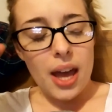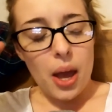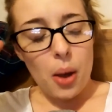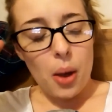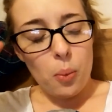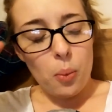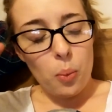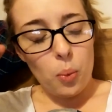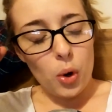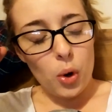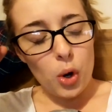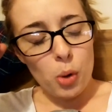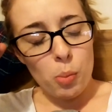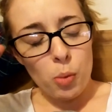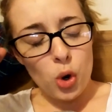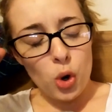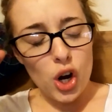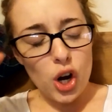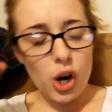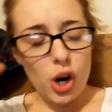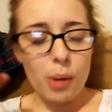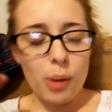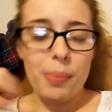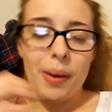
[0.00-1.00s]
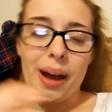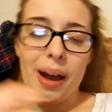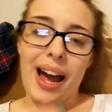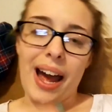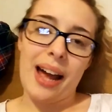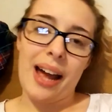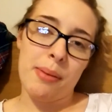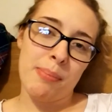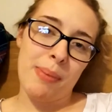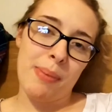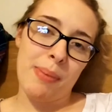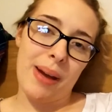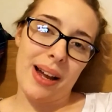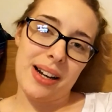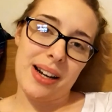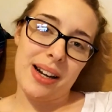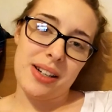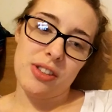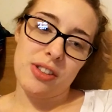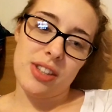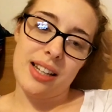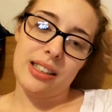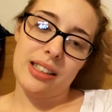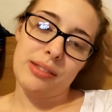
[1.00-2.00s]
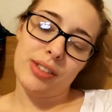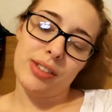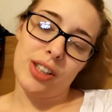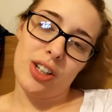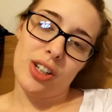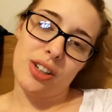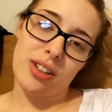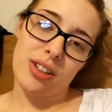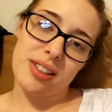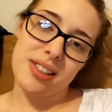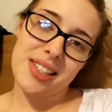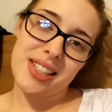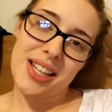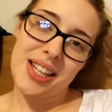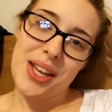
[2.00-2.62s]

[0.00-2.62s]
Whoop whoop. And back to the daily vlogs.